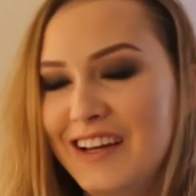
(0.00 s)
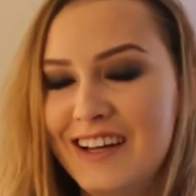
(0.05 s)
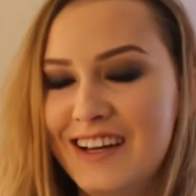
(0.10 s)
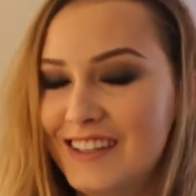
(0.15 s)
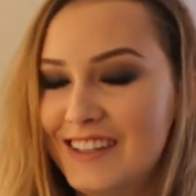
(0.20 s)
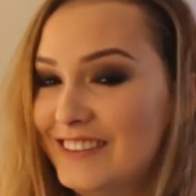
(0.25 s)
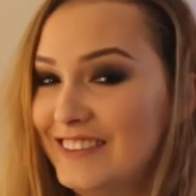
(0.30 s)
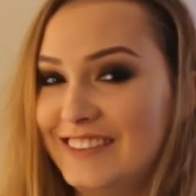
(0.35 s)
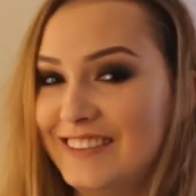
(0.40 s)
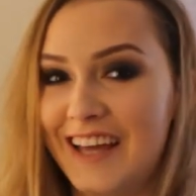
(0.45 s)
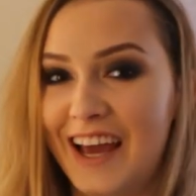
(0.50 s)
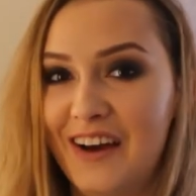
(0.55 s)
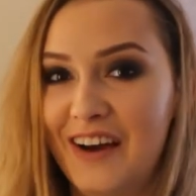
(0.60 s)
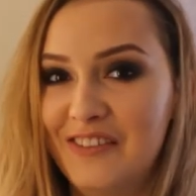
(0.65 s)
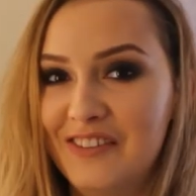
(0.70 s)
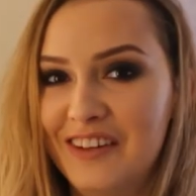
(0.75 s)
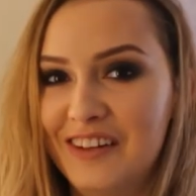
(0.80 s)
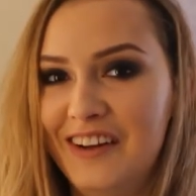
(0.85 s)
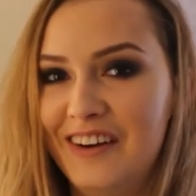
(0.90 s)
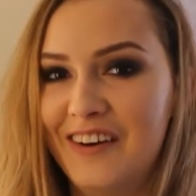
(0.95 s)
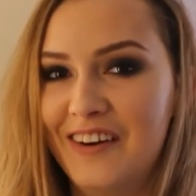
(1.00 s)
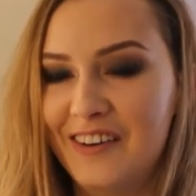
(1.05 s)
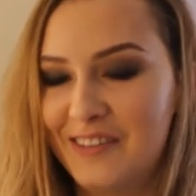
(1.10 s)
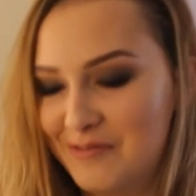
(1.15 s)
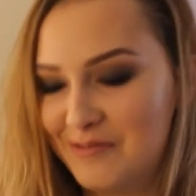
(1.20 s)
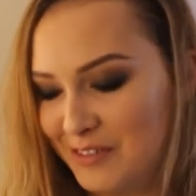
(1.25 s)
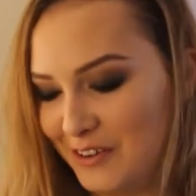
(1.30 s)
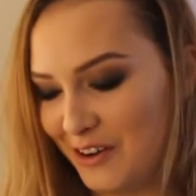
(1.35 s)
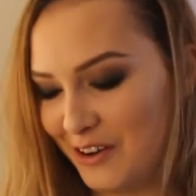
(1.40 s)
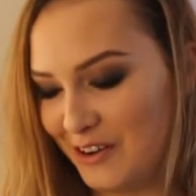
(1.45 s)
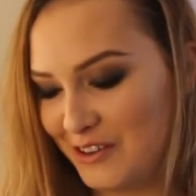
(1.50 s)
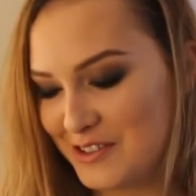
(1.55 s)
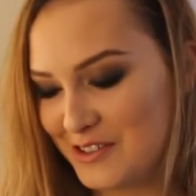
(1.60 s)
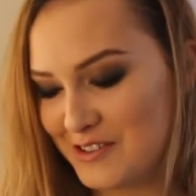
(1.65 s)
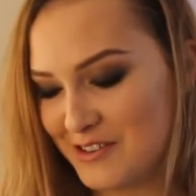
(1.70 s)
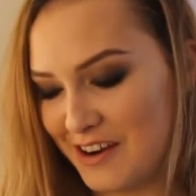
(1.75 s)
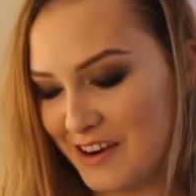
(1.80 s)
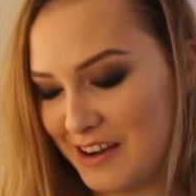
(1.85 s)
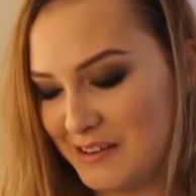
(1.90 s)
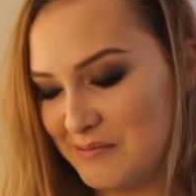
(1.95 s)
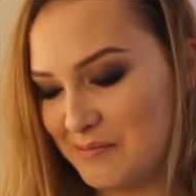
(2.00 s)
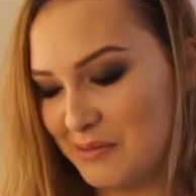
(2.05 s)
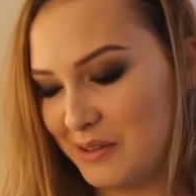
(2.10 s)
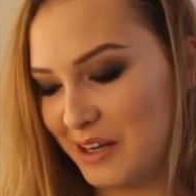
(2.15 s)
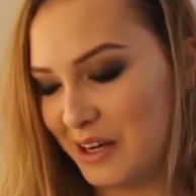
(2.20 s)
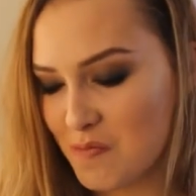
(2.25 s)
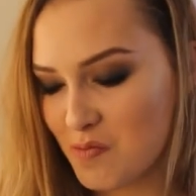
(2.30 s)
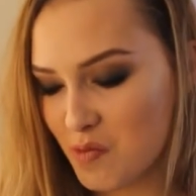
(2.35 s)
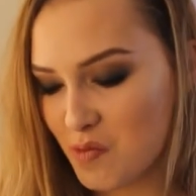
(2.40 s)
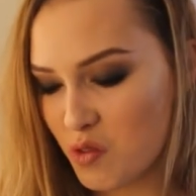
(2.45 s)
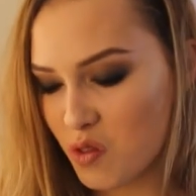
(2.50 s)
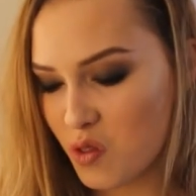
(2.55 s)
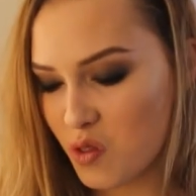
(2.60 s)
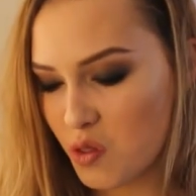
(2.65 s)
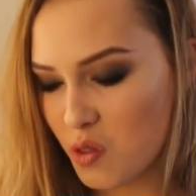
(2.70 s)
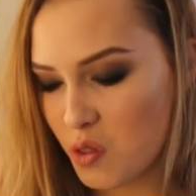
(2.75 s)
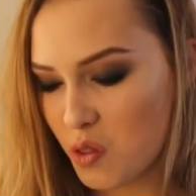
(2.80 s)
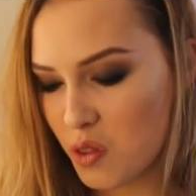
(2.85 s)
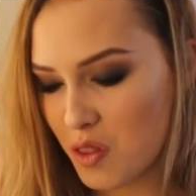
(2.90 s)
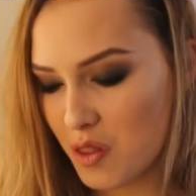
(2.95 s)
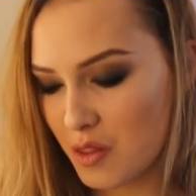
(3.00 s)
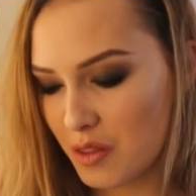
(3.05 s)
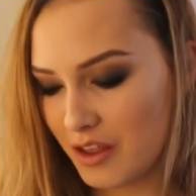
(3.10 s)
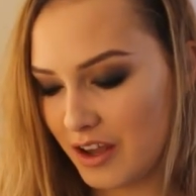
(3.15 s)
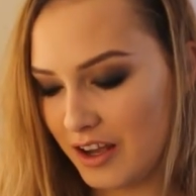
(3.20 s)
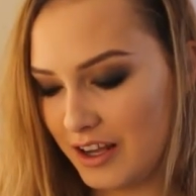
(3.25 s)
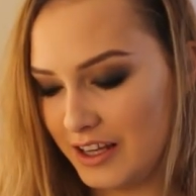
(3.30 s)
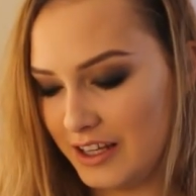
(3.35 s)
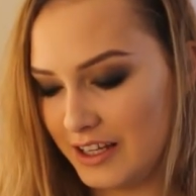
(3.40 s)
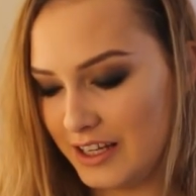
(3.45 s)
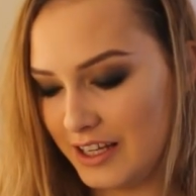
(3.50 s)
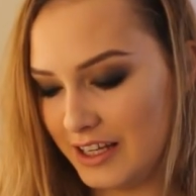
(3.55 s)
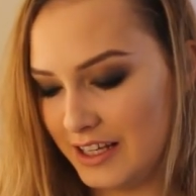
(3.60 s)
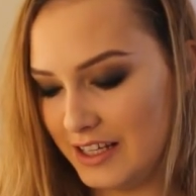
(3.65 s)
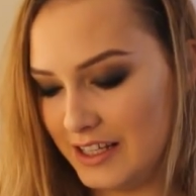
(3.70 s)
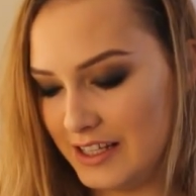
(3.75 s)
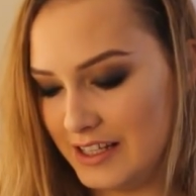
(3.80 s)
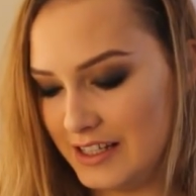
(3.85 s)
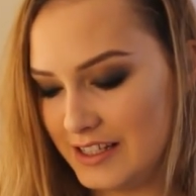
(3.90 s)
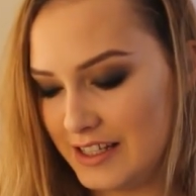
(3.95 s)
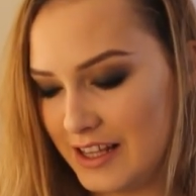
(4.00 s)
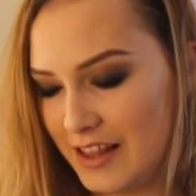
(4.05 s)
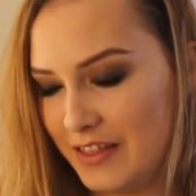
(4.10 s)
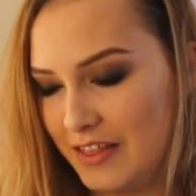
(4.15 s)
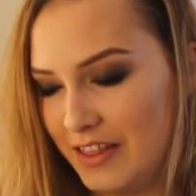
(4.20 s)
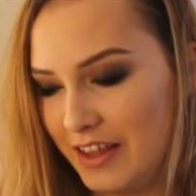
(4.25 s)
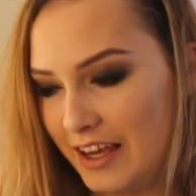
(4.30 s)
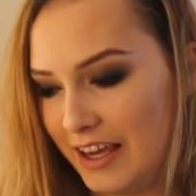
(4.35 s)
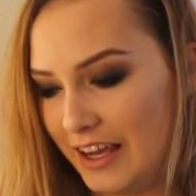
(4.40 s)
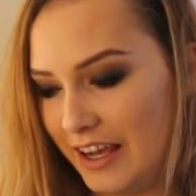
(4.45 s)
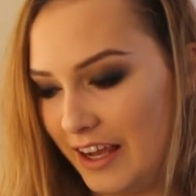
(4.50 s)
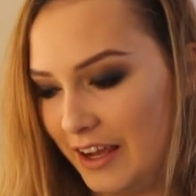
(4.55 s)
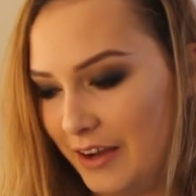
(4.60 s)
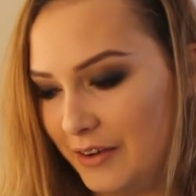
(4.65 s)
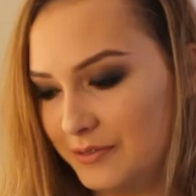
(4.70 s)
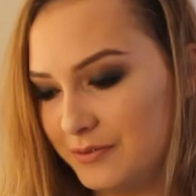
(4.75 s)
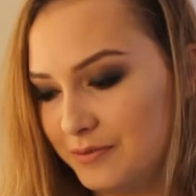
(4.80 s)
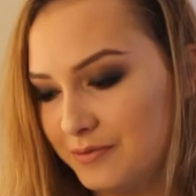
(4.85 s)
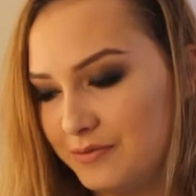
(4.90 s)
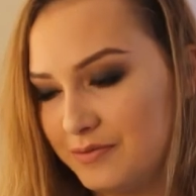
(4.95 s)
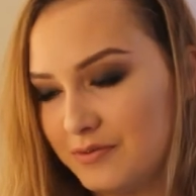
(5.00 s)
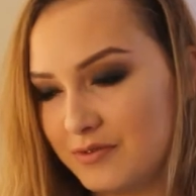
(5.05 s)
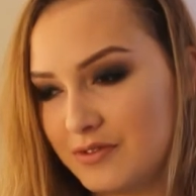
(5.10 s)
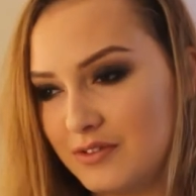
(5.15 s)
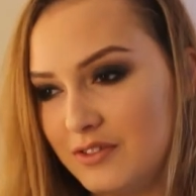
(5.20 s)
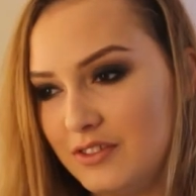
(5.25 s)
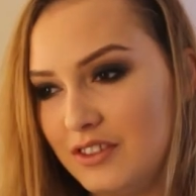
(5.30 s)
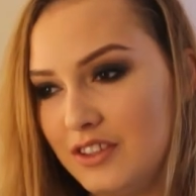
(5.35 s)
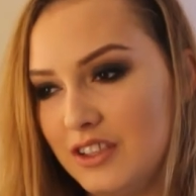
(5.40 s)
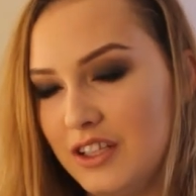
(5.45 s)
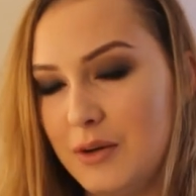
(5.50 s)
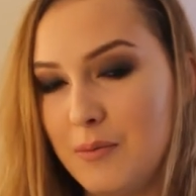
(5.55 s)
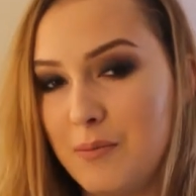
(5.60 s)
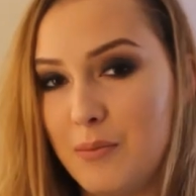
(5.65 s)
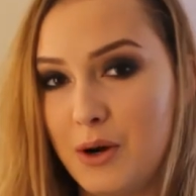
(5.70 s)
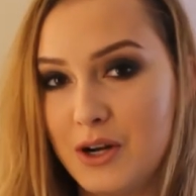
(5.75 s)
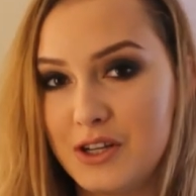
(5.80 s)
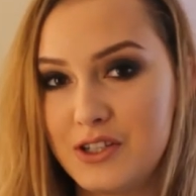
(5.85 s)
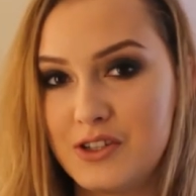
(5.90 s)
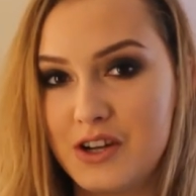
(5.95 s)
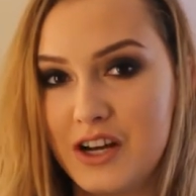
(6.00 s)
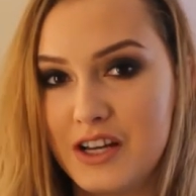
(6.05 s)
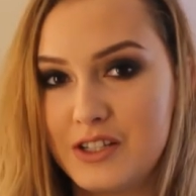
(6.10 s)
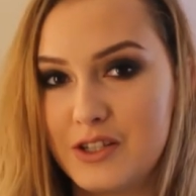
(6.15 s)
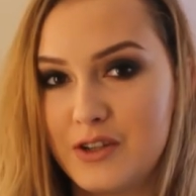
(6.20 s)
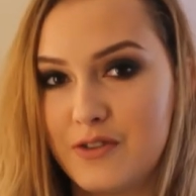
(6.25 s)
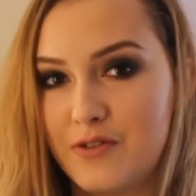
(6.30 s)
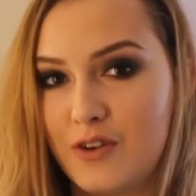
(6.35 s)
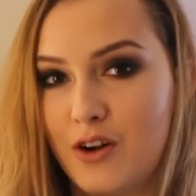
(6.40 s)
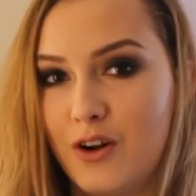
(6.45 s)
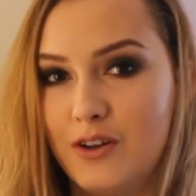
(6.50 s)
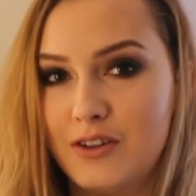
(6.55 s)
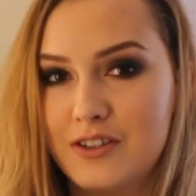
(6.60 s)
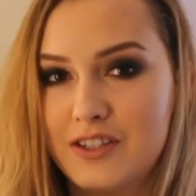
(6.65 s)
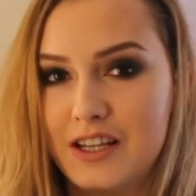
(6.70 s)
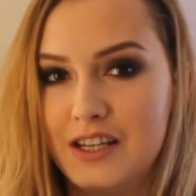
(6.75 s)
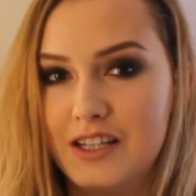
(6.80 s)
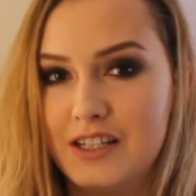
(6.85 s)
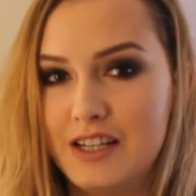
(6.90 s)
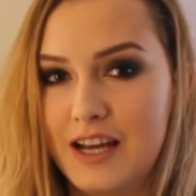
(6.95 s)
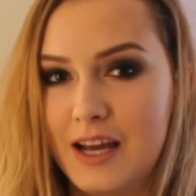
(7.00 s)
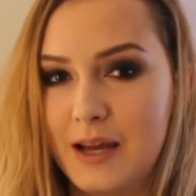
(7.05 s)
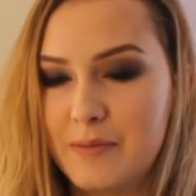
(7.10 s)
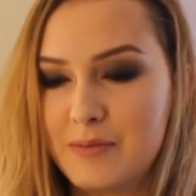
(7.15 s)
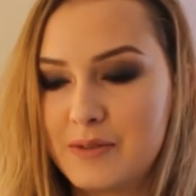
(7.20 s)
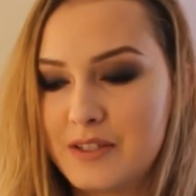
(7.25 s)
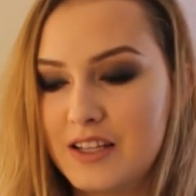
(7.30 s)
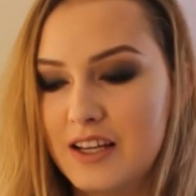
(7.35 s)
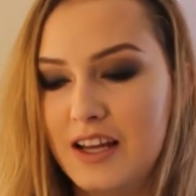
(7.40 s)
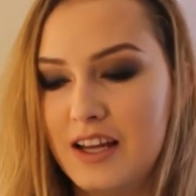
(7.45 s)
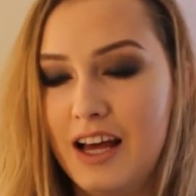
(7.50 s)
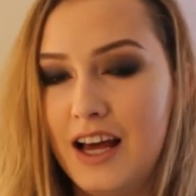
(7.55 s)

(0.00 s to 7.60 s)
That's definitely not pronounced right, but it is the moisturiser for all skin types.